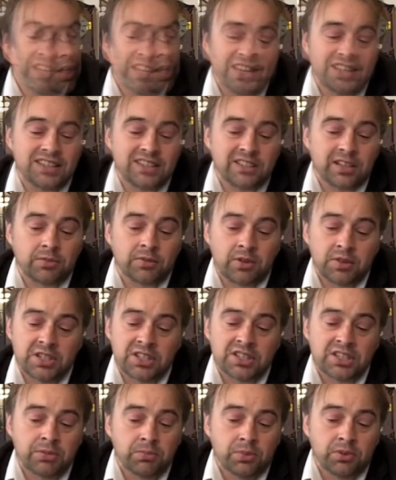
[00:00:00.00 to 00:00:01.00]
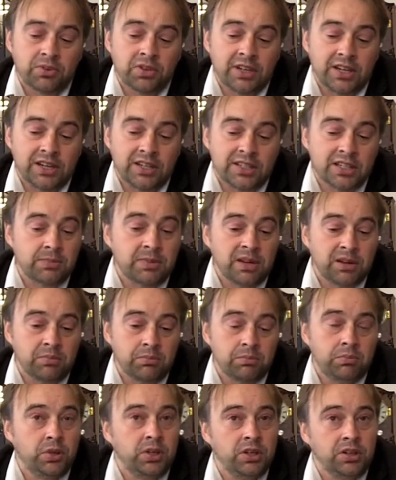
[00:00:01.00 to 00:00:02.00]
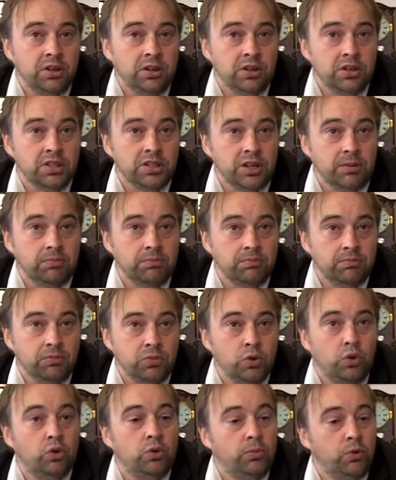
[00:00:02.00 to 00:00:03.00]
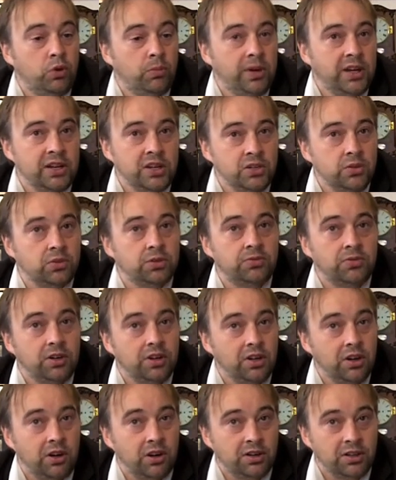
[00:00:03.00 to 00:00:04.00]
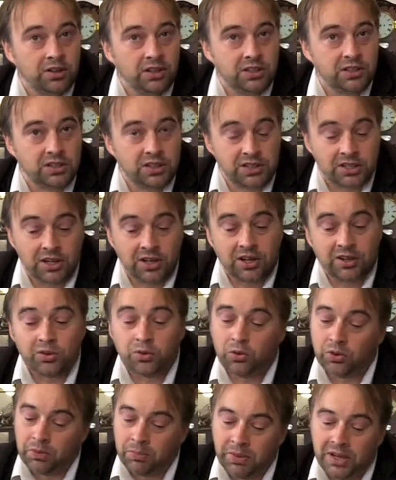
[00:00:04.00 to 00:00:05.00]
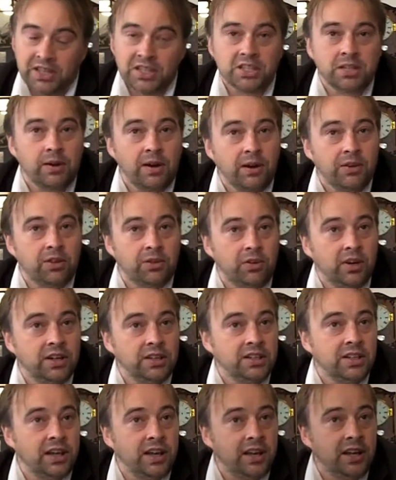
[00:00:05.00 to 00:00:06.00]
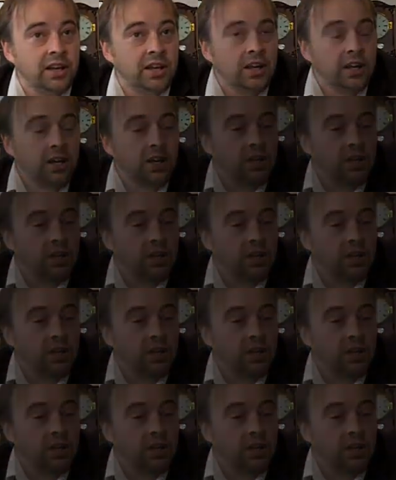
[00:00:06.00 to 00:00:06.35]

It's, sometimes it's simple things it's about putting curtains up or, or, making sure the front garden is, is cut or the bins go out on the right day.